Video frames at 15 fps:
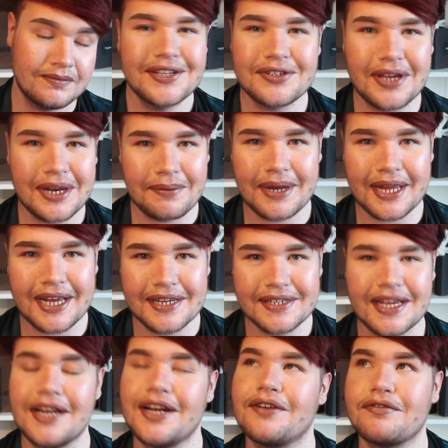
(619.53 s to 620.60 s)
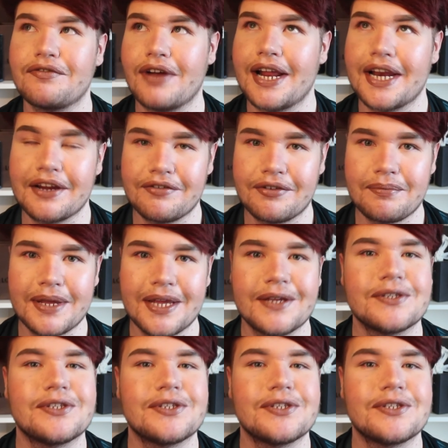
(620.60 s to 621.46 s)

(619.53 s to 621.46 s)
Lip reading: So anyway guys, enough ranting from me.